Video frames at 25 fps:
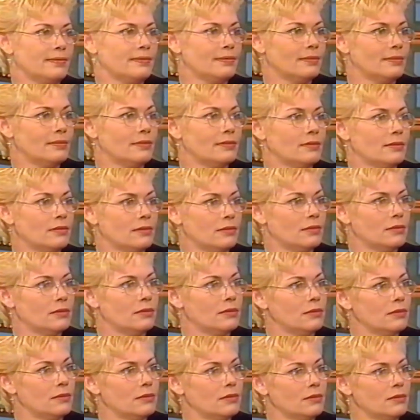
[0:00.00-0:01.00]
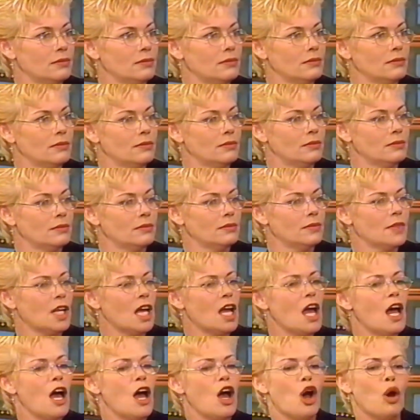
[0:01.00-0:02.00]
And are they going to get to come see you perform in the
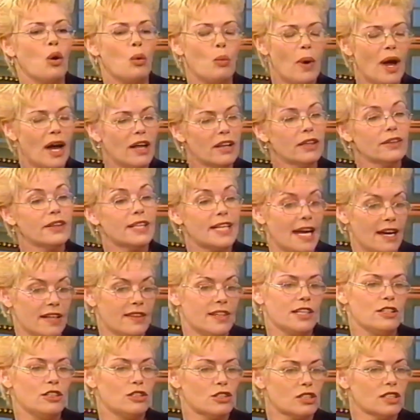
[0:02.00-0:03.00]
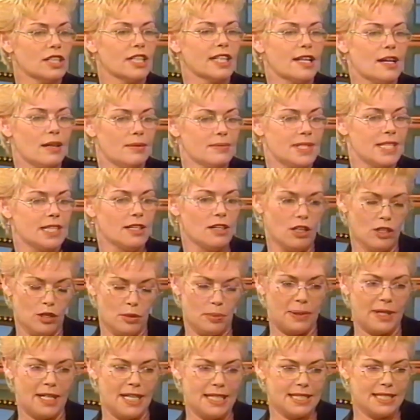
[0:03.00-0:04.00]
play? Well, yeah, they usually come see all the
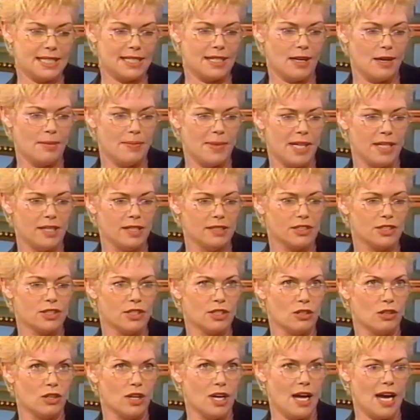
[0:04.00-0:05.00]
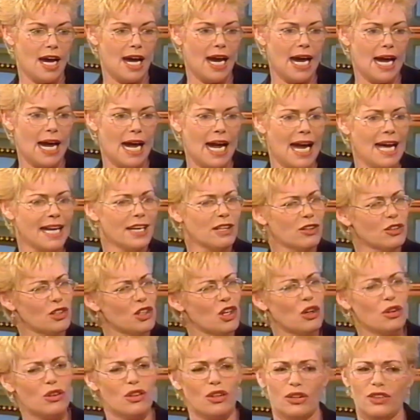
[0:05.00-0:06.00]
plays that I'm in. Sonora, I don't
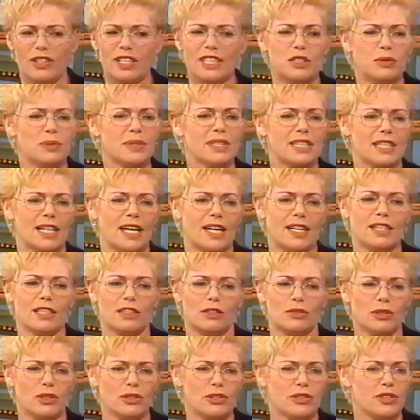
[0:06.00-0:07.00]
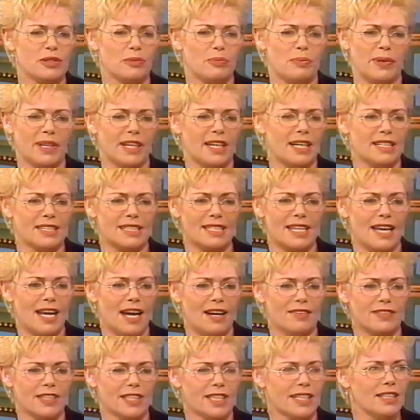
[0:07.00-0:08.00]
know though. This one's kind of gruesome because I
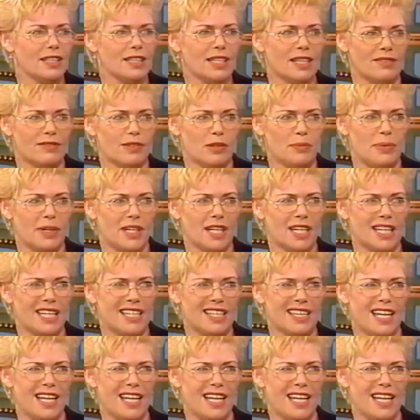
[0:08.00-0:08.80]
have to kill everybody. Yeah.